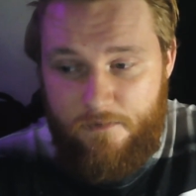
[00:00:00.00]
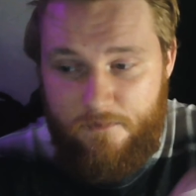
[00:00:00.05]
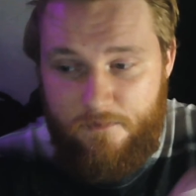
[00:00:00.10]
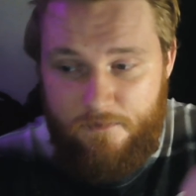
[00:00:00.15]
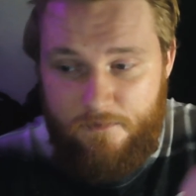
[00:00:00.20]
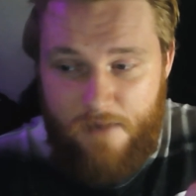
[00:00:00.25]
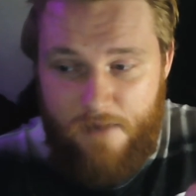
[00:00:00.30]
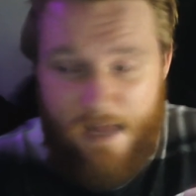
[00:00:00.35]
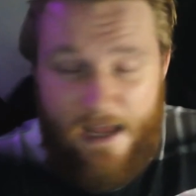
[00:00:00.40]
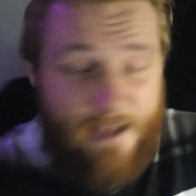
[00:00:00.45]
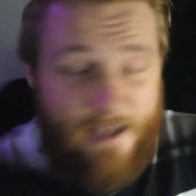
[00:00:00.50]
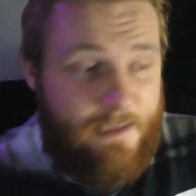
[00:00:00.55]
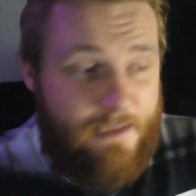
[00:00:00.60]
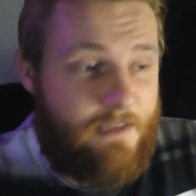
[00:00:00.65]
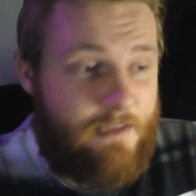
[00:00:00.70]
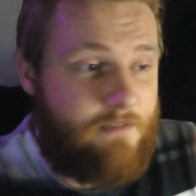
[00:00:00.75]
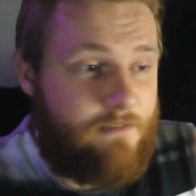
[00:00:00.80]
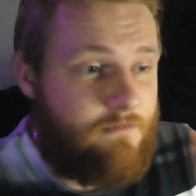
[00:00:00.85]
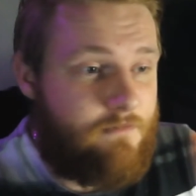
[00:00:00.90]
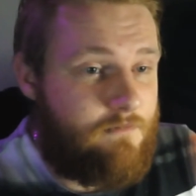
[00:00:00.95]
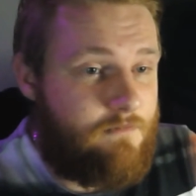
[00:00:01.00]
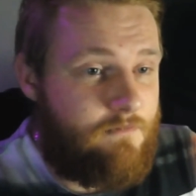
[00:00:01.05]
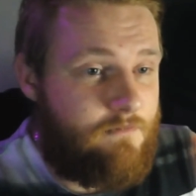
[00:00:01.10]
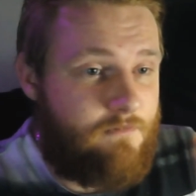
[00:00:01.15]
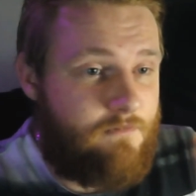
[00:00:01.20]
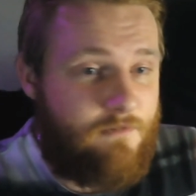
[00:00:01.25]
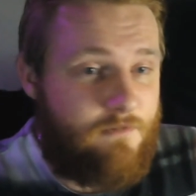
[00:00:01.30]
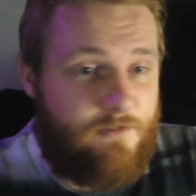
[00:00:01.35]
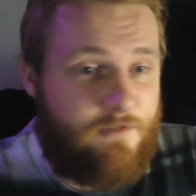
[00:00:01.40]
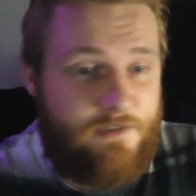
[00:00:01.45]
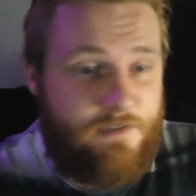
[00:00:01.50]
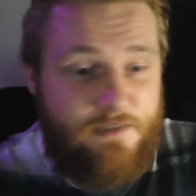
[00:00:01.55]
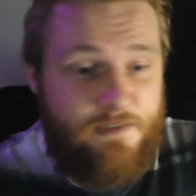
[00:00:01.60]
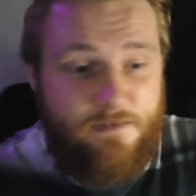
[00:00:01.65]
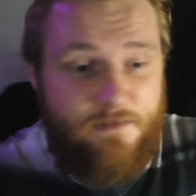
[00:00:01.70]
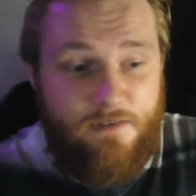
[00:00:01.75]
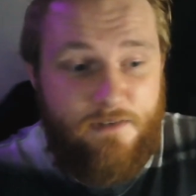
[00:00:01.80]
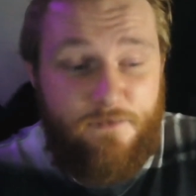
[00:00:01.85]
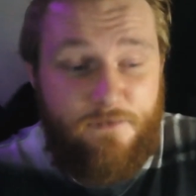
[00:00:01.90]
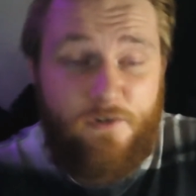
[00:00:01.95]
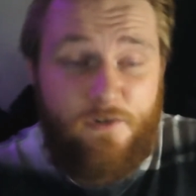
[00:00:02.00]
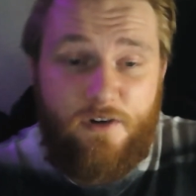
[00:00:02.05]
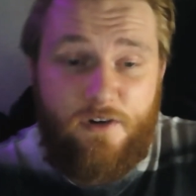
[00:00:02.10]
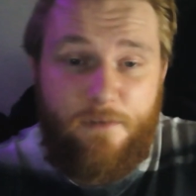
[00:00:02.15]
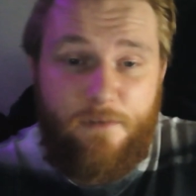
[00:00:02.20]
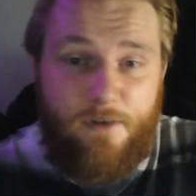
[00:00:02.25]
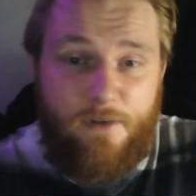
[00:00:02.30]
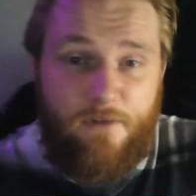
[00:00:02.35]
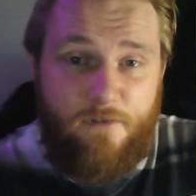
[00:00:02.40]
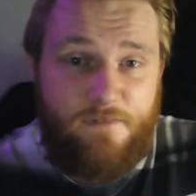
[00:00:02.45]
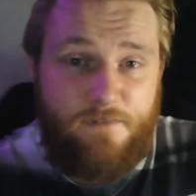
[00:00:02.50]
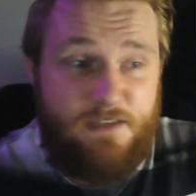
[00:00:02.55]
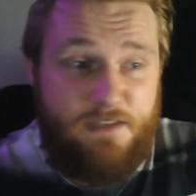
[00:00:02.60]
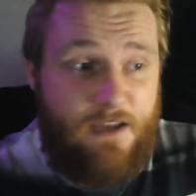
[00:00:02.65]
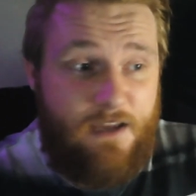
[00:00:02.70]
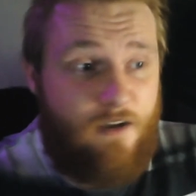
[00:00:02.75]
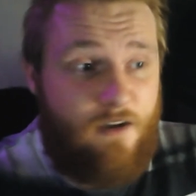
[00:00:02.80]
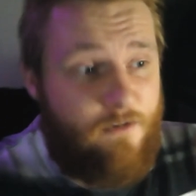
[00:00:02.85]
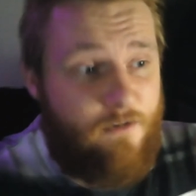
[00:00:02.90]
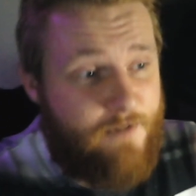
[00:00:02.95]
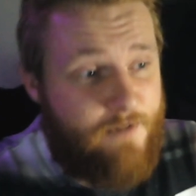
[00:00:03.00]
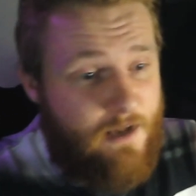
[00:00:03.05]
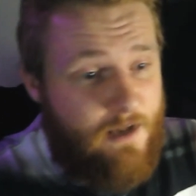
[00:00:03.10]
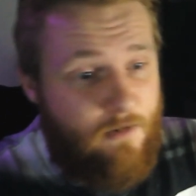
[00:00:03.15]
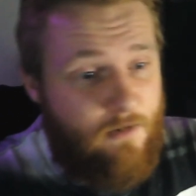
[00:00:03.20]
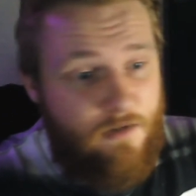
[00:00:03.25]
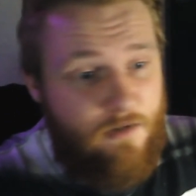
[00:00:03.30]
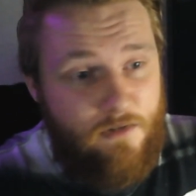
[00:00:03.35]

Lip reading: hanging, because it's, if you're going to be gone for say half an hour,